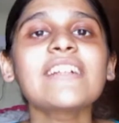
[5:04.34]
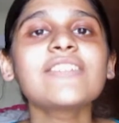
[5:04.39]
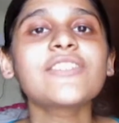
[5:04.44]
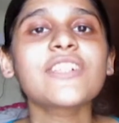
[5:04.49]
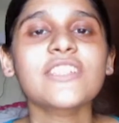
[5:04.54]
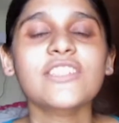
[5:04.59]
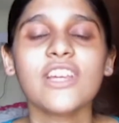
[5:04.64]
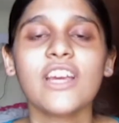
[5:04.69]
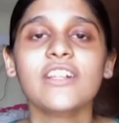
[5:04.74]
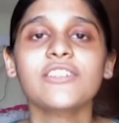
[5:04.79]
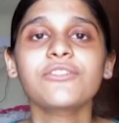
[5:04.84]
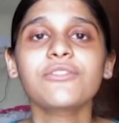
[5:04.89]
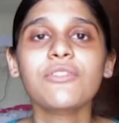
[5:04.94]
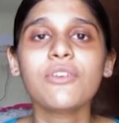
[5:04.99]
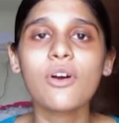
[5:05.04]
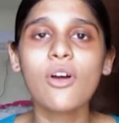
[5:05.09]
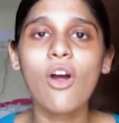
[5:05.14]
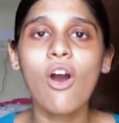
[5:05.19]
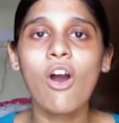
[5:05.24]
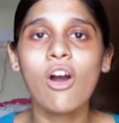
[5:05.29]
I suggest
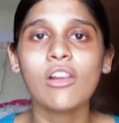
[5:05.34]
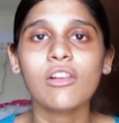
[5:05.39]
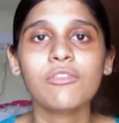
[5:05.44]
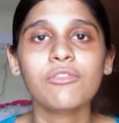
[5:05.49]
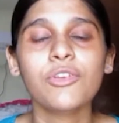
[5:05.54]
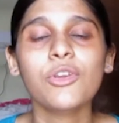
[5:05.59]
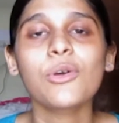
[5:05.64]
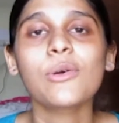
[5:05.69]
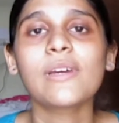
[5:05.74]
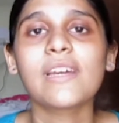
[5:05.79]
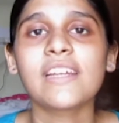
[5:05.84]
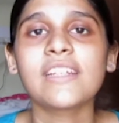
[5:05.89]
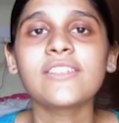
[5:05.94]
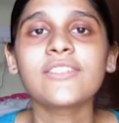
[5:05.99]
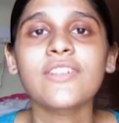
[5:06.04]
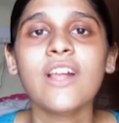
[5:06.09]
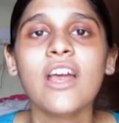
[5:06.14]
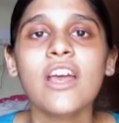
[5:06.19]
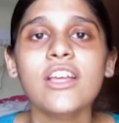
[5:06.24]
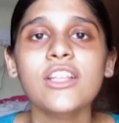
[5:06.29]
for all of you is
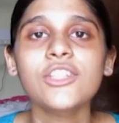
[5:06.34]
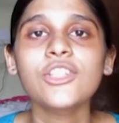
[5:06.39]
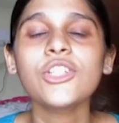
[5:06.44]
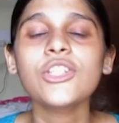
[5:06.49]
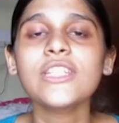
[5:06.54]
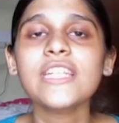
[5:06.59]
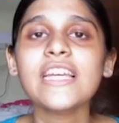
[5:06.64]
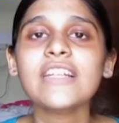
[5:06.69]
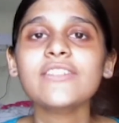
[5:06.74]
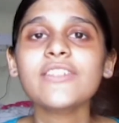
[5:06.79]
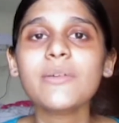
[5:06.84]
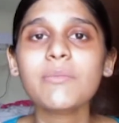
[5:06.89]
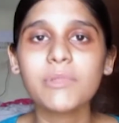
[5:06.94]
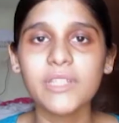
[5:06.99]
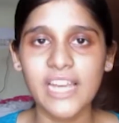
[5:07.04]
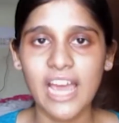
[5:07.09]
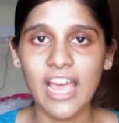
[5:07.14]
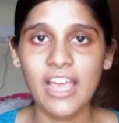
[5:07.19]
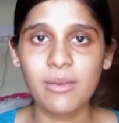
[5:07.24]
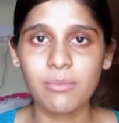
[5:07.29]
to take some
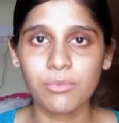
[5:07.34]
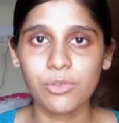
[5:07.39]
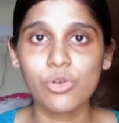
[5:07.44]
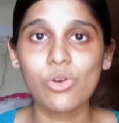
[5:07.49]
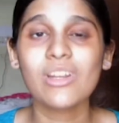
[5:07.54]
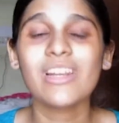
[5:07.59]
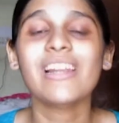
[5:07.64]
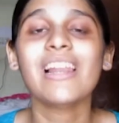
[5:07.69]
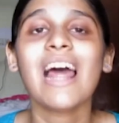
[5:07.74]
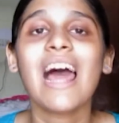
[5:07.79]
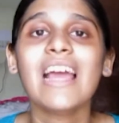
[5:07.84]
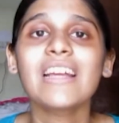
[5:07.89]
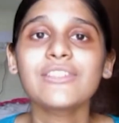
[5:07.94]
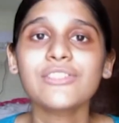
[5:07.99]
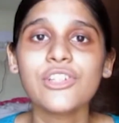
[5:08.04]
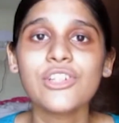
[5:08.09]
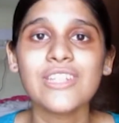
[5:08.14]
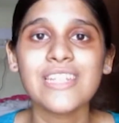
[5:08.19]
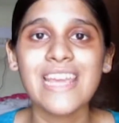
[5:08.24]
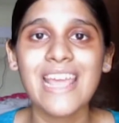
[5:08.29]
time to
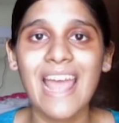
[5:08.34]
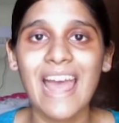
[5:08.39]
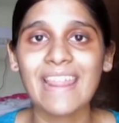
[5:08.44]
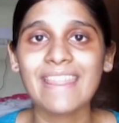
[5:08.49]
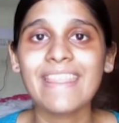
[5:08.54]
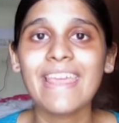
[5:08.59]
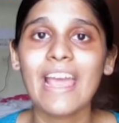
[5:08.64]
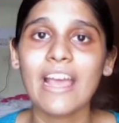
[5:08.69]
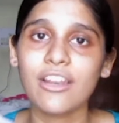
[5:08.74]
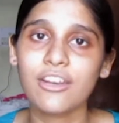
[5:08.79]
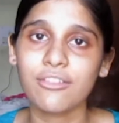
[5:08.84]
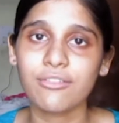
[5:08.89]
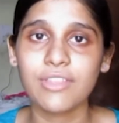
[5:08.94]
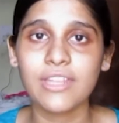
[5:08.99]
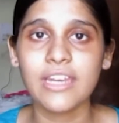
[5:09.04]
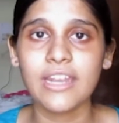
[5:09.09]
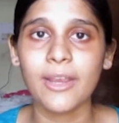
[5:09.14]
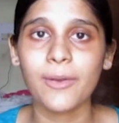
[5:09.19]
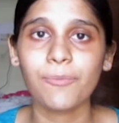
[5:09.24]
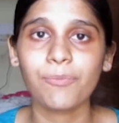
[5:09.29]
analyze your day at the end of
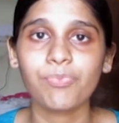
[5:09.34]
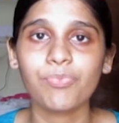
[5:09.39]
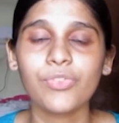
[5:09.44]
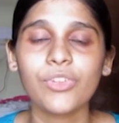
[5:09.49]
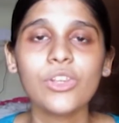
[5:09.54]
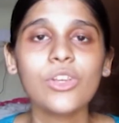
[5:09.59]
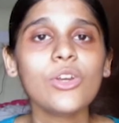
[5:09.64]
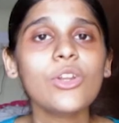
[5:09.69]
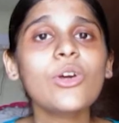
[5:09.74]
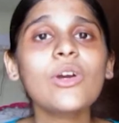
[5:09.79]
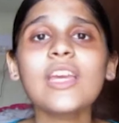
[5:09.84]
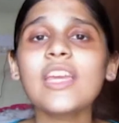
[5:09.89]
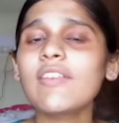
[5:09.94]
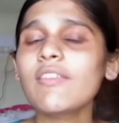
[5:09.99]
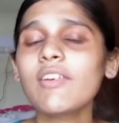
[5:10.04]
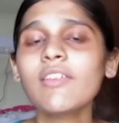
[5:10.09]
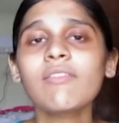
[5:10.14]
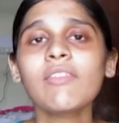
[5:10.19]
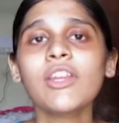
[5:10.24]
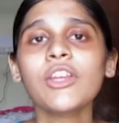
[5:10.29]
the day. You know,
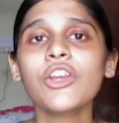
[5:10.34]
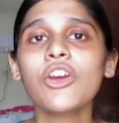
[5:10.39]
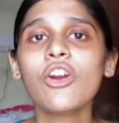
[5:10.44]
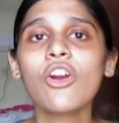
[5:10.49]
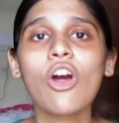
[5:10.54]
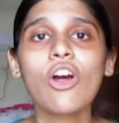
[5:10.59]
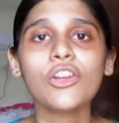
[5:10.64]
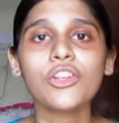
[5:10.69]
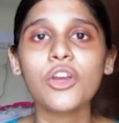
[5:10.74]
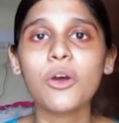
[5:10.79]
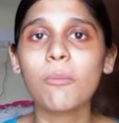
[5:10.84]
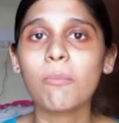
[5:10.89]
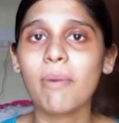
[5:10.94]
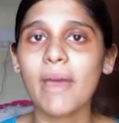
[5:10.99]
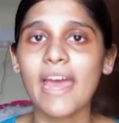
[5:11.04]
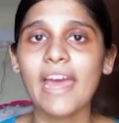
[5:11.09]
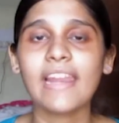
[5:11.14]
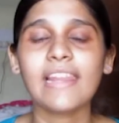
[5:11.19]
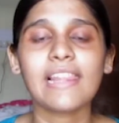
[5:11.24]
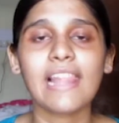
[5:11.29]
even when you're on your
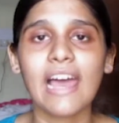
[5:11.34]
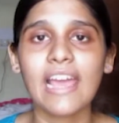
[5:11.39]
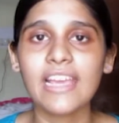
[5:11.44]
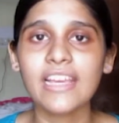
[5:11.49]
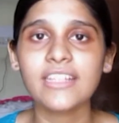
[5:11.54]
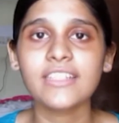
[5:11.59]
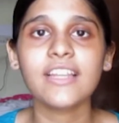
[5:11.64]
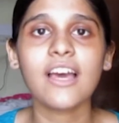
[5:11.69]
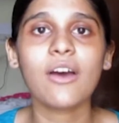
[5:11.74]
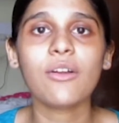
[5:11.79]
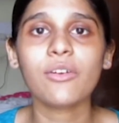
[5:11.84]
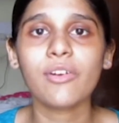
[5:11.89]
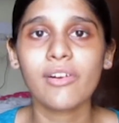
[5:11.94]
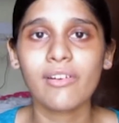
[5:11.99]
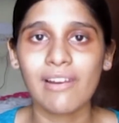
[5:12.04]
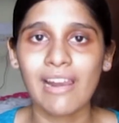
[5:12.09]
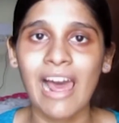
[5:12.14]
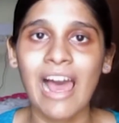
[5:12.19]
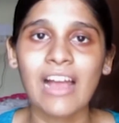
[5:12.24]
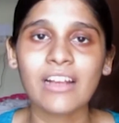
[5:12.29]
bed, lying down
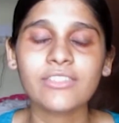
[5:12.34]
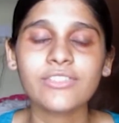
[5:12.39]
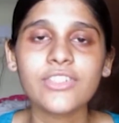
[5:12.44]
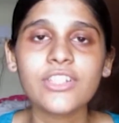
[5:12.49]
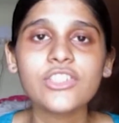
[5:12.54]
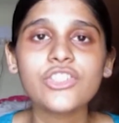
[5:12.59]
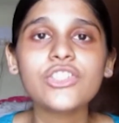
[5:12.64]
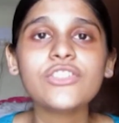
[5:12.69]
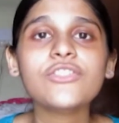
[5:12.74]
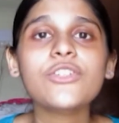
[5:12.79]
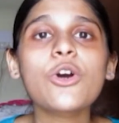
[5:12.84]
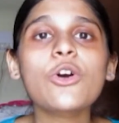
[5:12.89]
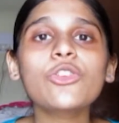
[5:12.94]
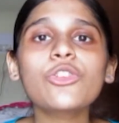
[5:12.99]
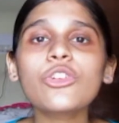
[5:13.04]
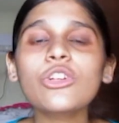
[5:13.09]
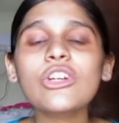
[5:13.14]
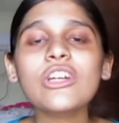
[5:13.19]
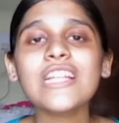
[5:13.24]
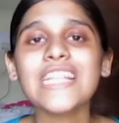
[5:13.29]
and relaxing, just go
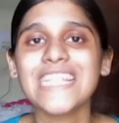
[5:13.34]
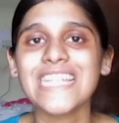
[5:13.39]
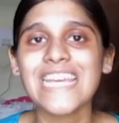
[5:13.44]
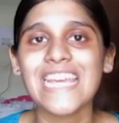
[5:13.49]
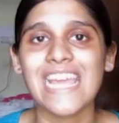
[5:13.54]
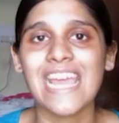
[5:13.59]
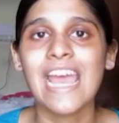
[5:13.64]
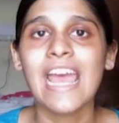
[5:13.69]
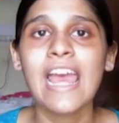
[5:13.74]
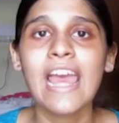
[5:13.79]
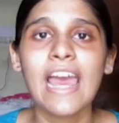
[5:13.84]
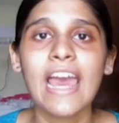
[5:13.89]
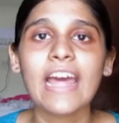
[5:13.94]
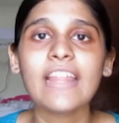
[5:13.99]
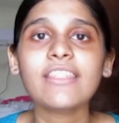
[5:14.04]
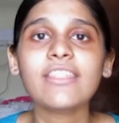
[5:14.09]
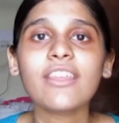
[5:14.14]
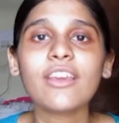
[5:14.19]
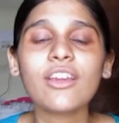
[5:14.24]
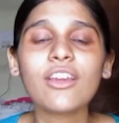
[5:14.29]
through your day
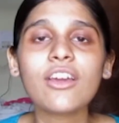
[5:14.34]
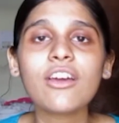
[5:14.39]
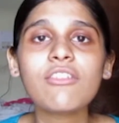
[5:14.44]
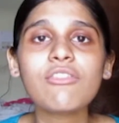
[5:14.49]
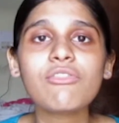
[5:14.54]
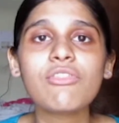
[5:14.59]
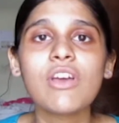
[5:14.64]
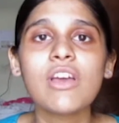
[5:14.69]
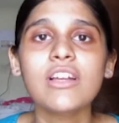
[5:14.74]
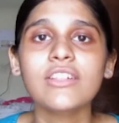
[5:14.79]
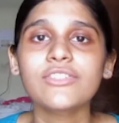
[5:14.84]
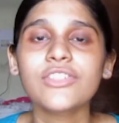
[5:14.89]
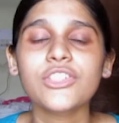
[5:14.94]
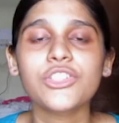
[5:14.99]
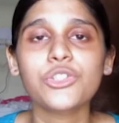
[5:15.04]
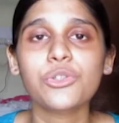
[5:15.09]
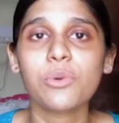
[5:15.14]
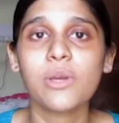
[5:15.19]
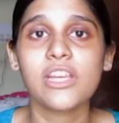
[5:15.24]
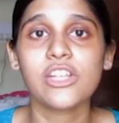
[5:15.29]
and think of
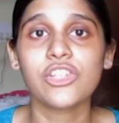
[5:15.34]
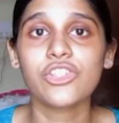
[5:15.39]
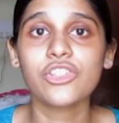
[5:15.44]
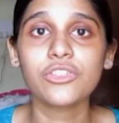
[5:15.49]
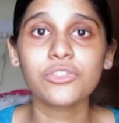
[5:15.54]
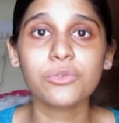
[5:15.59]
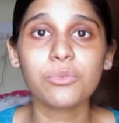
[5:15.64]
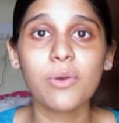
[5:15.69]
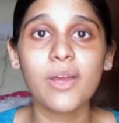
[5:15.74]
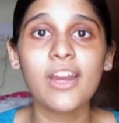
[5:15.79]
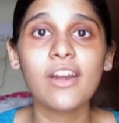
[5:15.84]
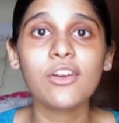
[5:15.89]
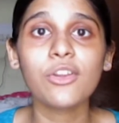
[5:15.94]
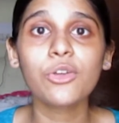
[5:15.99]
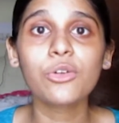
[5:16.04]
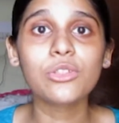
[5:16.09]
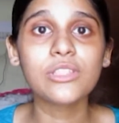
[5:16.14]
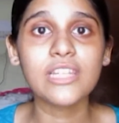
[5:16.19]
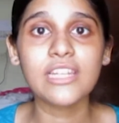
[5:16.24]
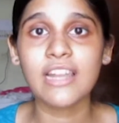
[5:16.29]
situations where
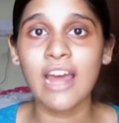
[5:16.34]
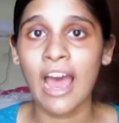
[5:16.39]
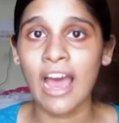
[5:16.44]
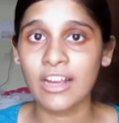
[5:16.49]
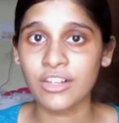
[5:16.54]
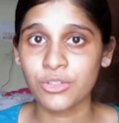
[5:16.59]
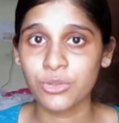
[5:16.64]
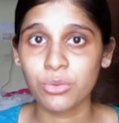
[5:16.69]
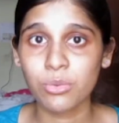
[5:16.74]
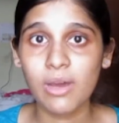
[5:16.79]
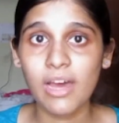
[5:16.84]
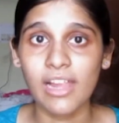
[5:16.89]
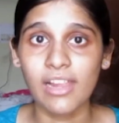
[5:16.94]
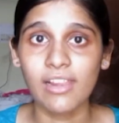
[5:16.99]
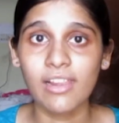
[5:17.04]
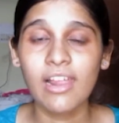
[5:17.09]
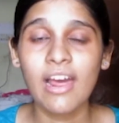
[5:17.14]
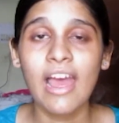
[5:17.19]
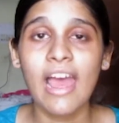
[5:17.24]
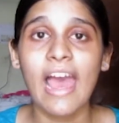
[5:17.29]
you did act
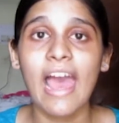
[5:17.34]
well,